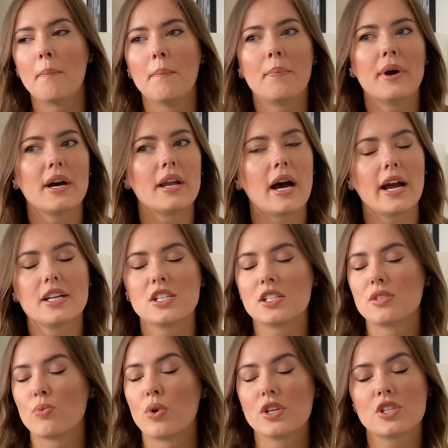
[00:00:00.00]
but I
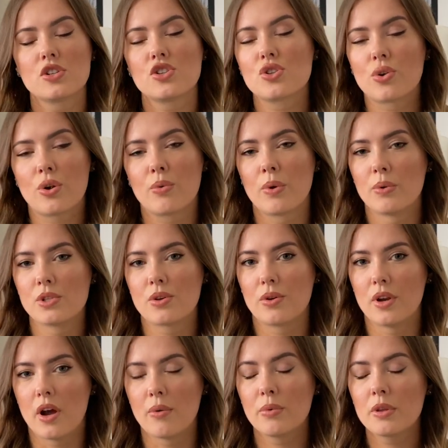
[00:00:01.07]
just wasn't sure what was
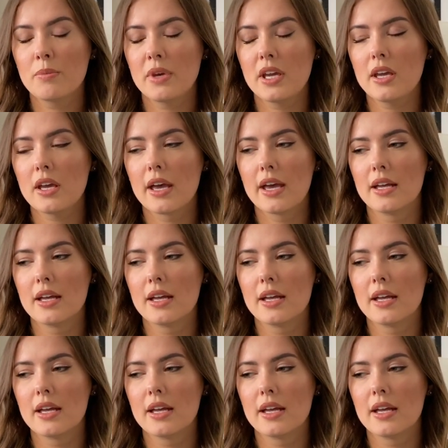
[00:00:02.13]
going on with me.